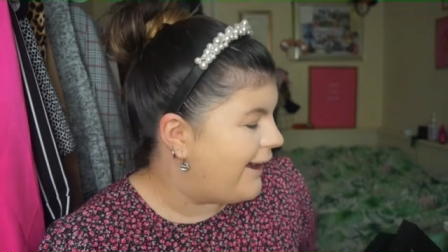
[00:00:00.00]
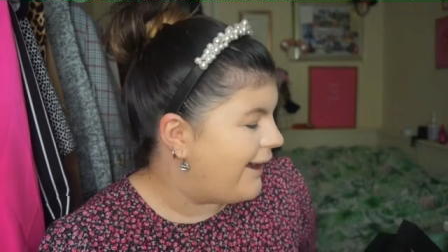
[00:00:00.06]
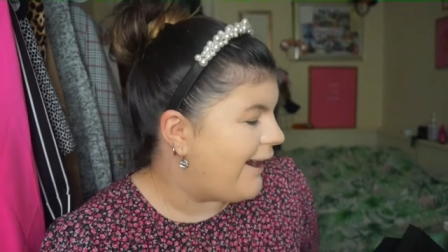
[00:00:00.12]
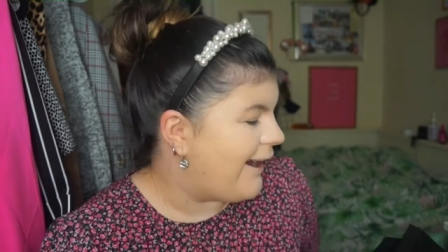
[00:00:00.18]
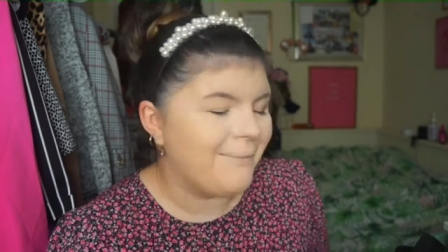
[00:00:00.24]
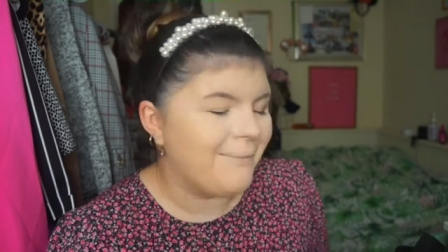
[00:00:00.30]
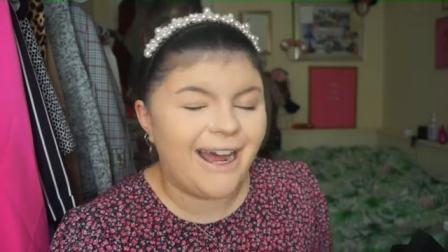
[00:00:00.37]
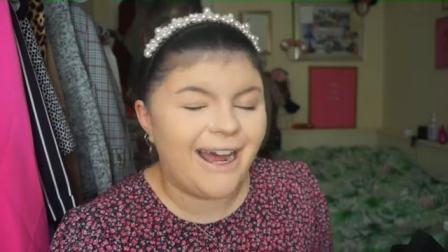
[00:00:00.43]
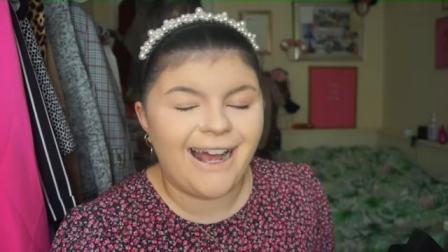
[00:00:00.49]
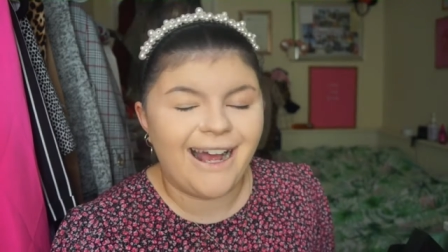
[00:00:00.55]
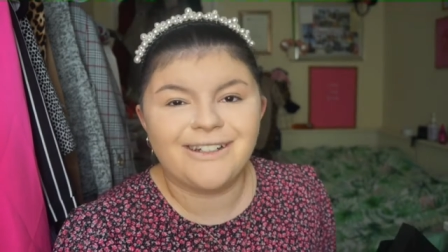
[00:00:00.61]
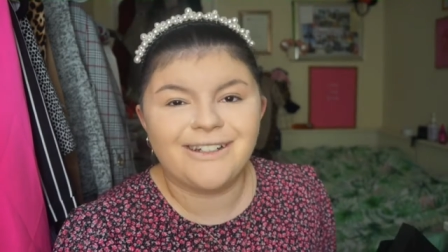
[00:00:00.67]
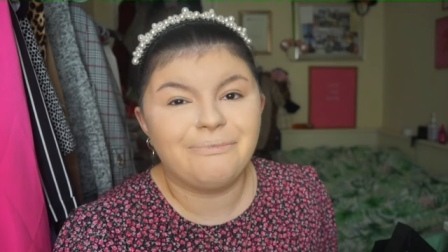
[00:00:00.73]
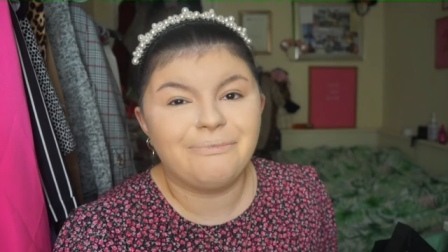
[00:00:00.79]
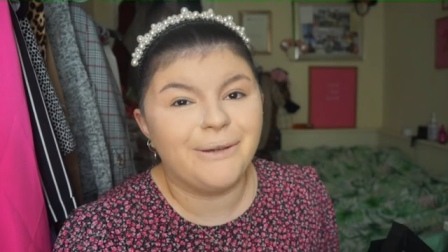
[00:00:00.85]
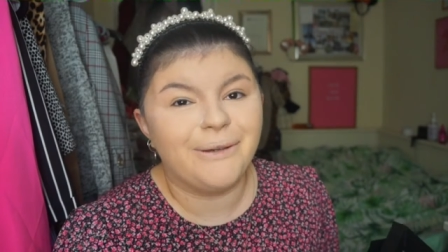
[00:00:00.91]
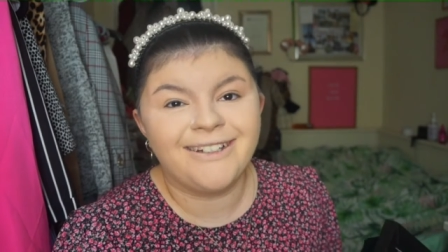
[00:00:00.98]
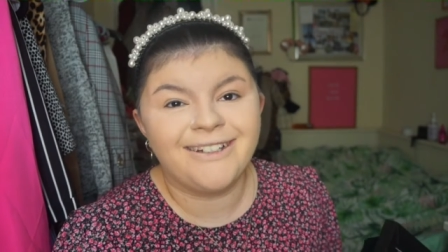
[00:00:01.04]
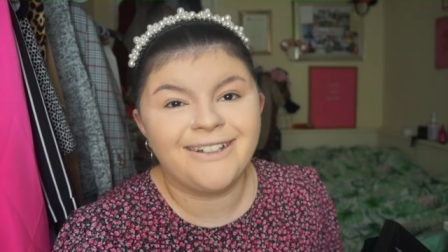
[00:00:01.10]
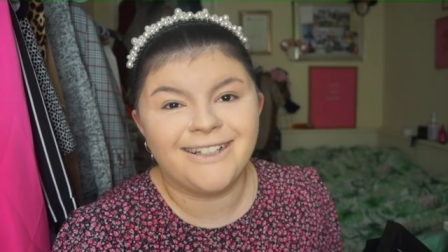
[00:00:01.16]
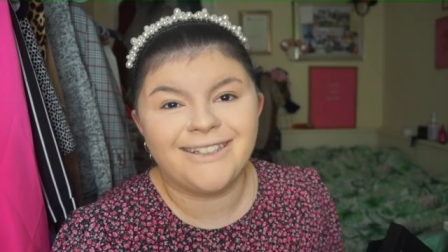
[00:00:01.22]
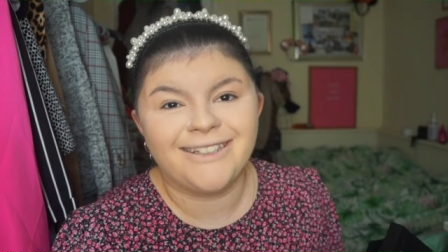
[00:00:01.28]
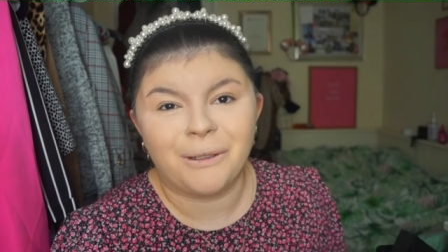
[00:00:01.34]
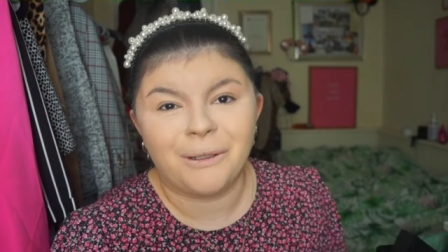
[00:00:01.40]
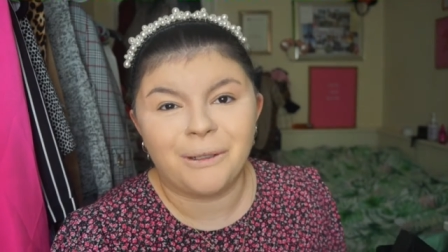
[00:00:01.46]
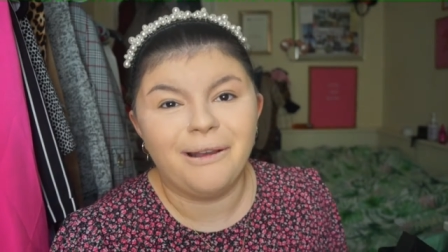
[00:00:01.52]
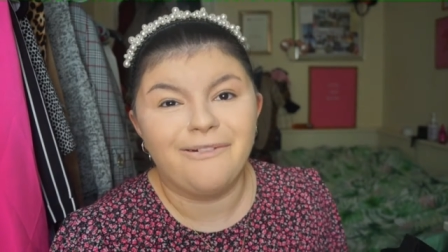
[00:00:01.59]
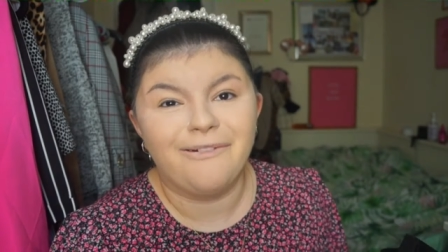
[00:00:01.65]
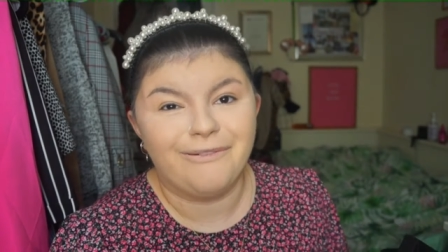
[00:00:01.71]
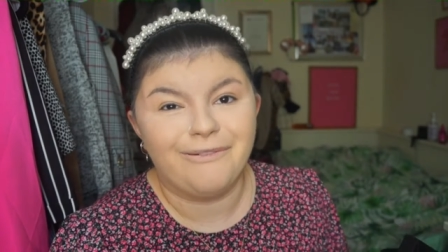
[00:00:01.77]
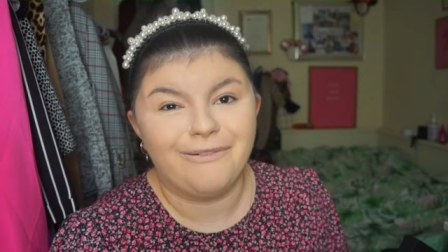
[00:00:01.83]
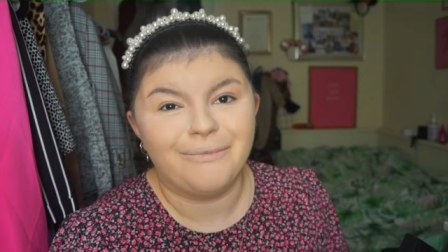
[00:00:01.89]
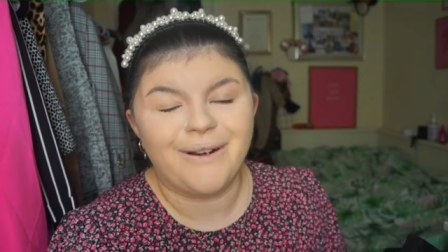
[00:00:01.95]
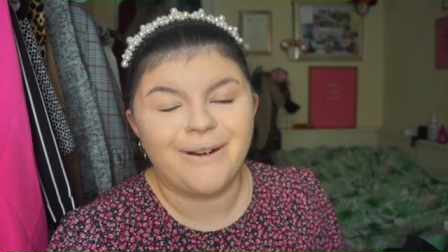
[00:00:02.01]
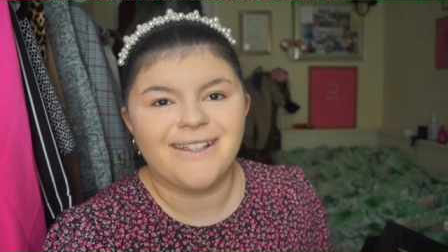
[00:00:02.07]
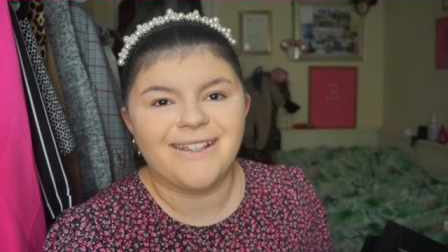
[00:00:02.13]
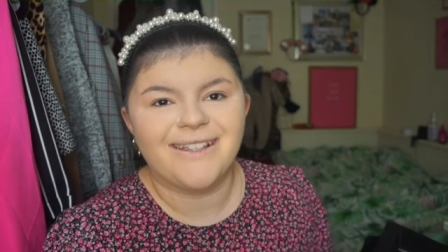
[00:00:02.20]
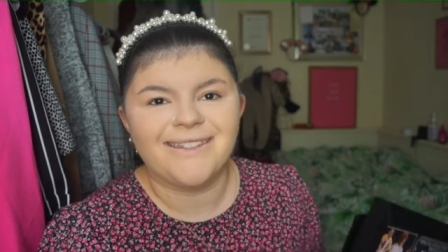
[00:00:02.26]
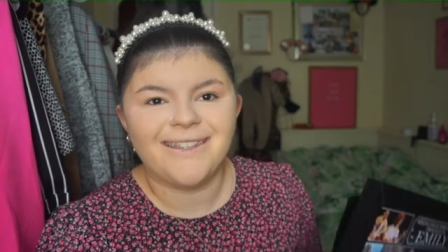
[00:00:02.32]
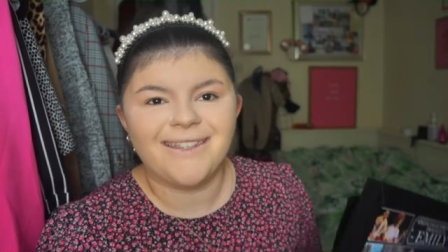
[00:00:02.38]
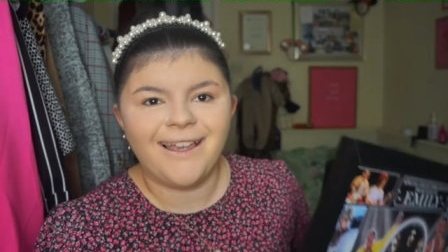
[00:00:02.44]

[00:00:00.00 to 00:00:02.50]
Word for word: I'm actually, but this is one of my favourite presents.